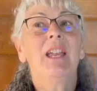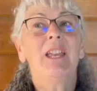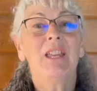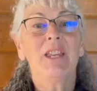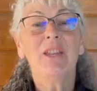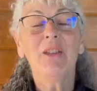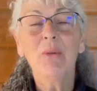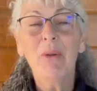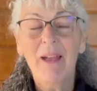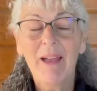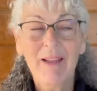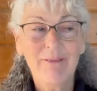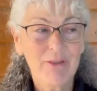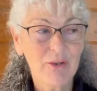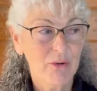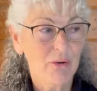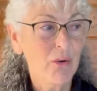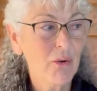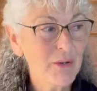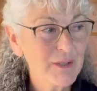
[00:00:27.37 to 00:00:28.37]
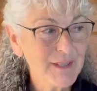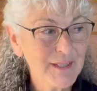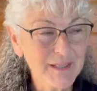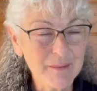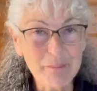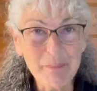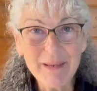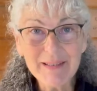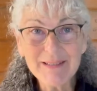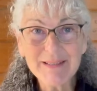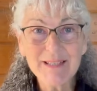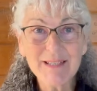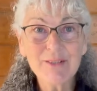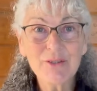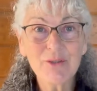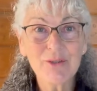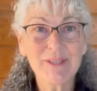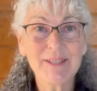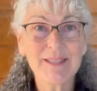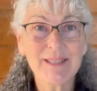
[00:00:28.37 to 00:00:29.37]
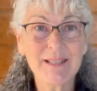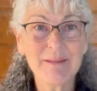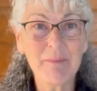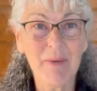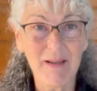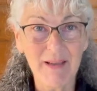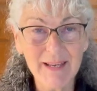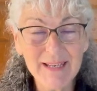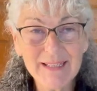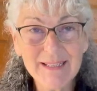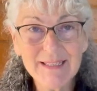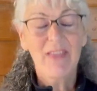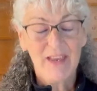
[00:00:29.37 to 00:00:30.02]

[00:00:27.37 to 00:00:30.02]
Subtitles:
You have your horse's best interest in mind.